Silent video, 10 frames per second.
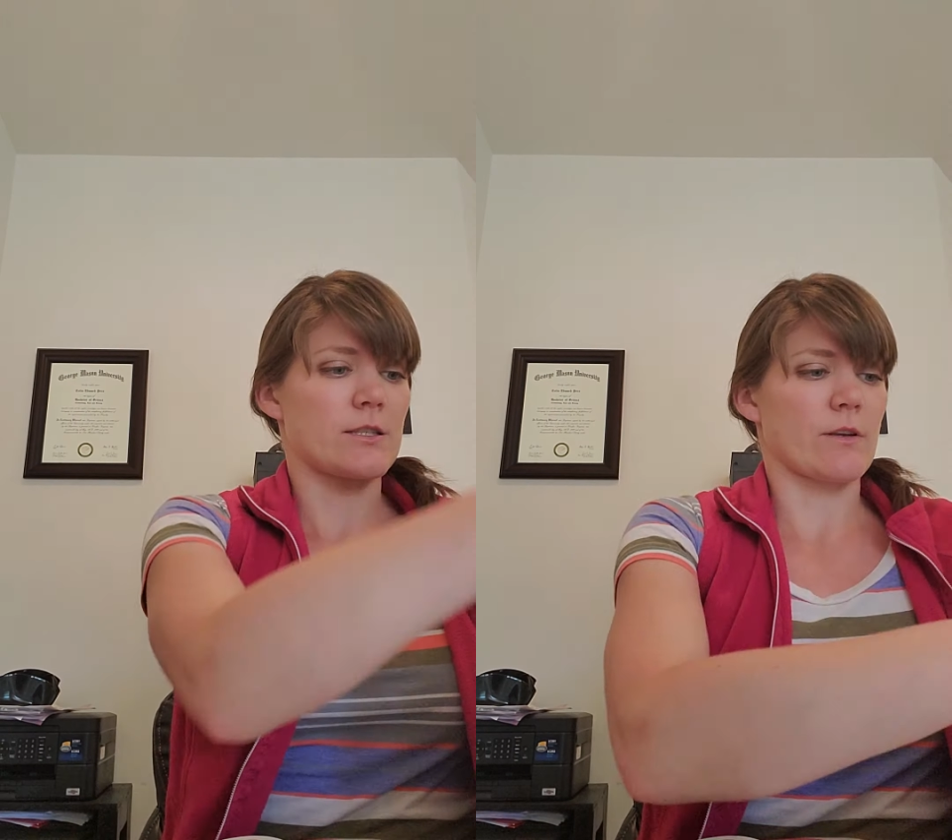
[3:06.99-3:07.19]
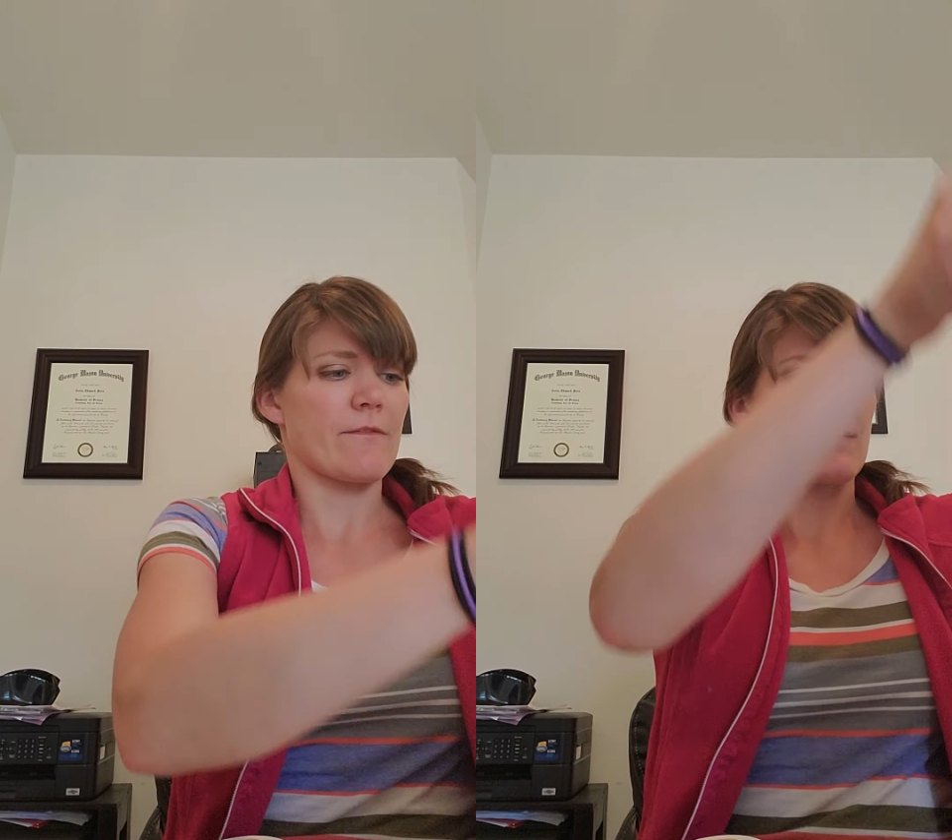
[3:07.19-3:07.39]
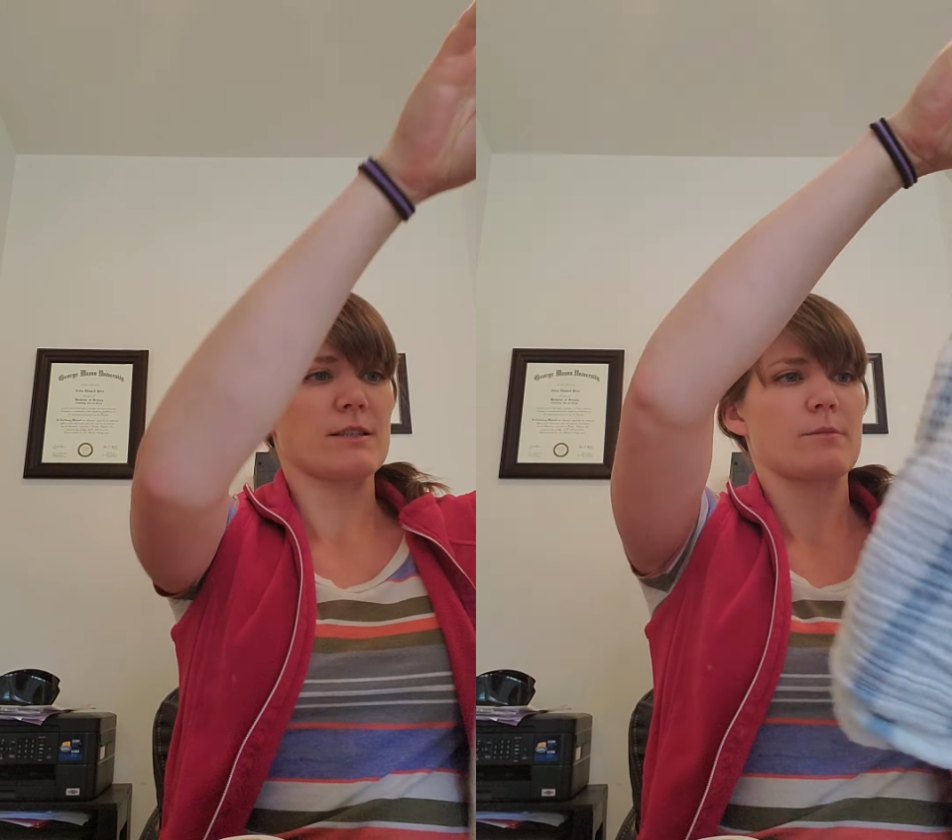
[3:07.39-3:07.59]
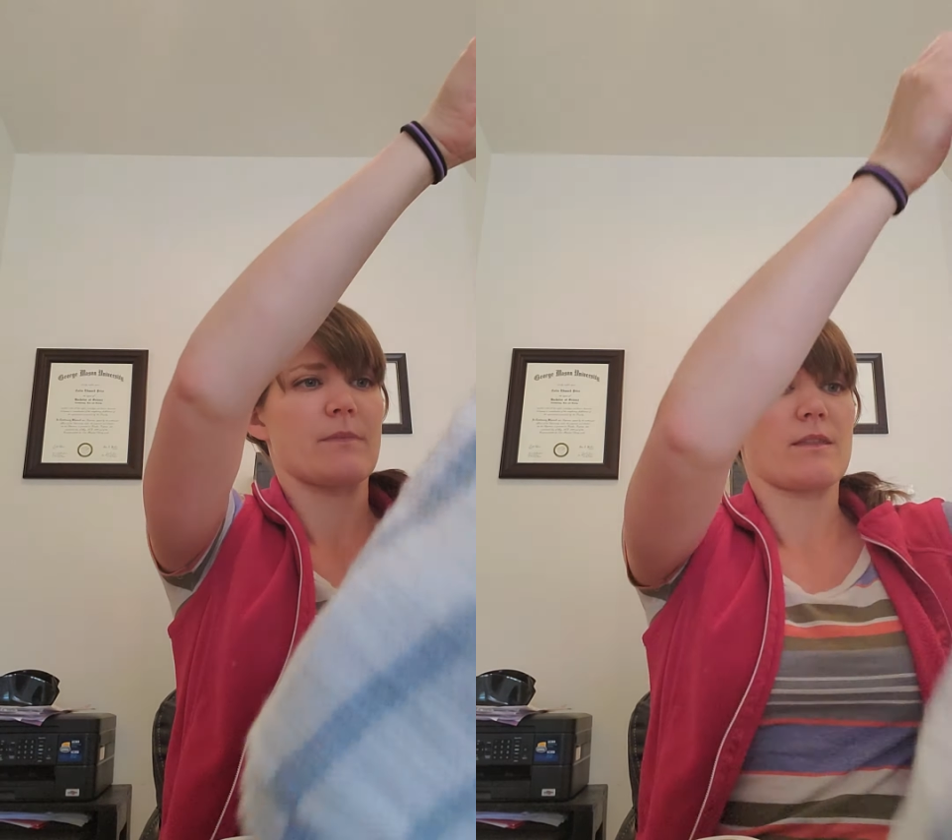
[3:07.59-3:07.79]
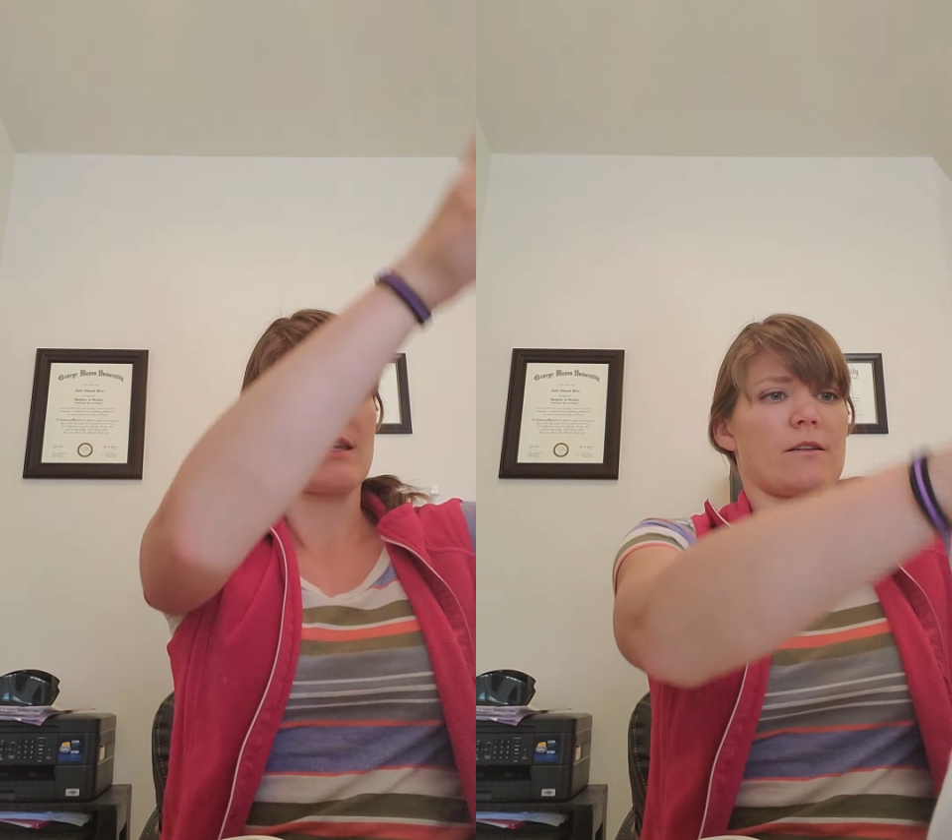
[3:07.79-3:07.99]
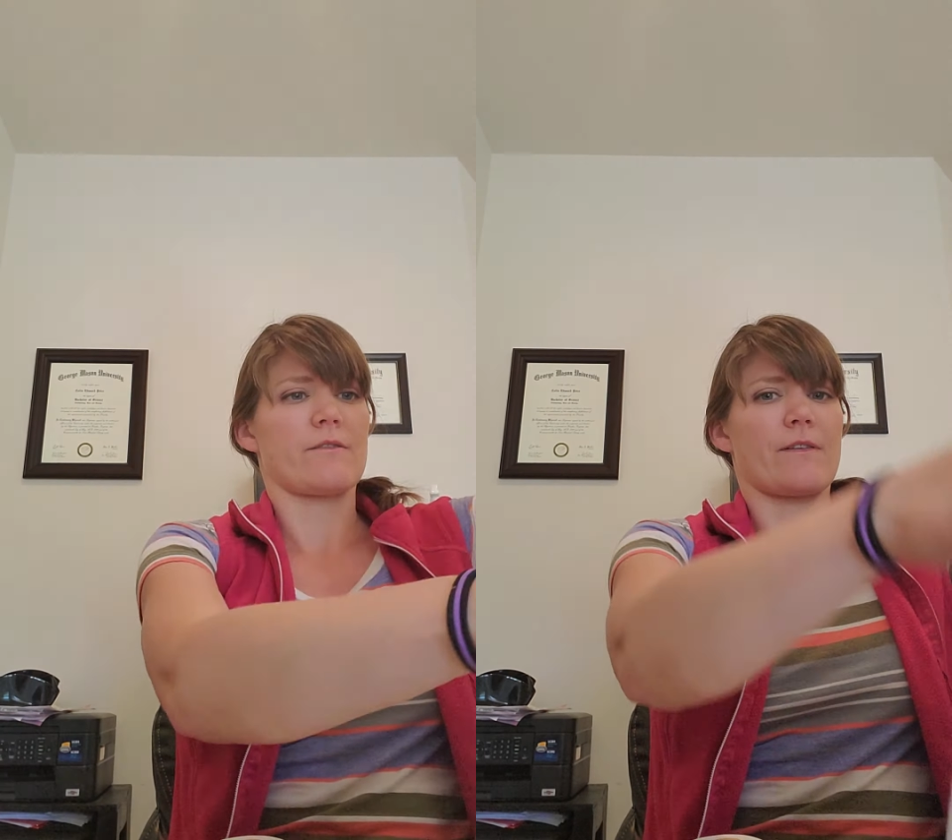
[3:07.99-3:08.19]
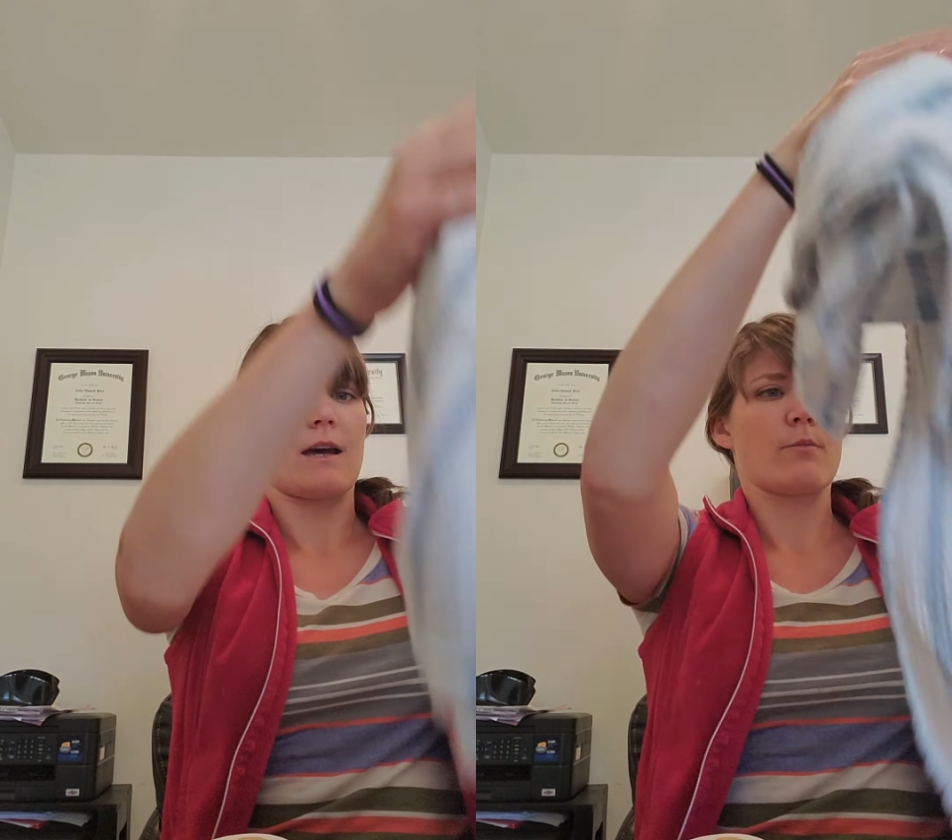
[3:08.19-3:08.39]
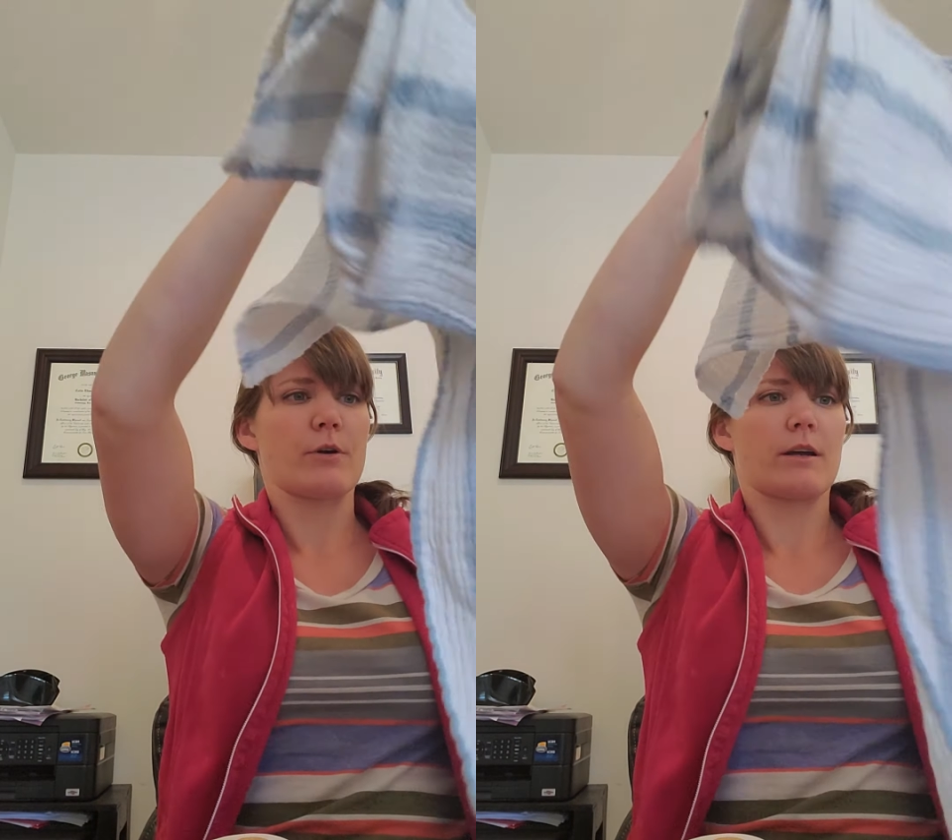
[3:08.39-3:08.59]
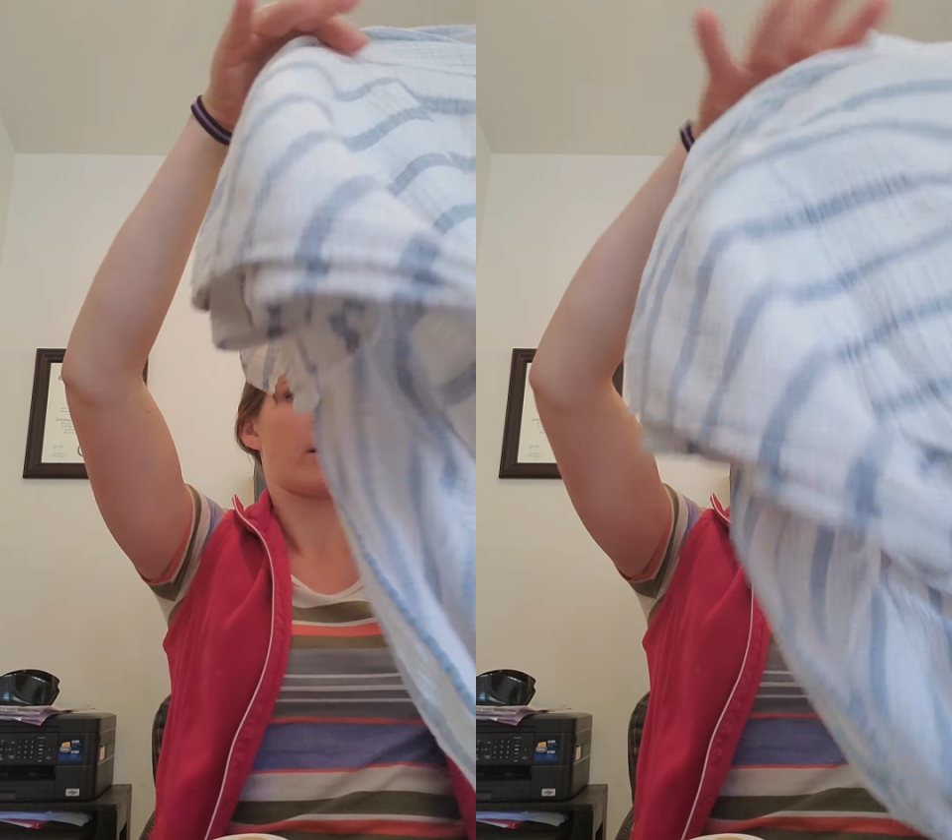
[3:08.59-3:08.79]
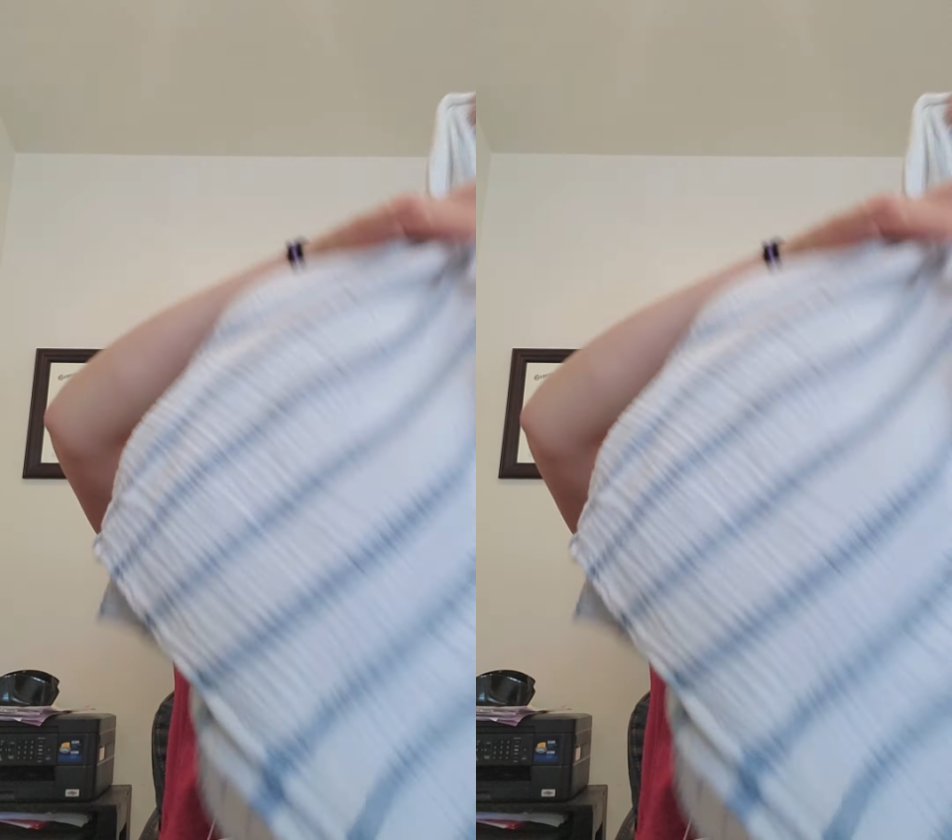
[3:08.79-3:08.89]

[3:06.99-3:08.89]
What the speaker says: So I found some thin fabric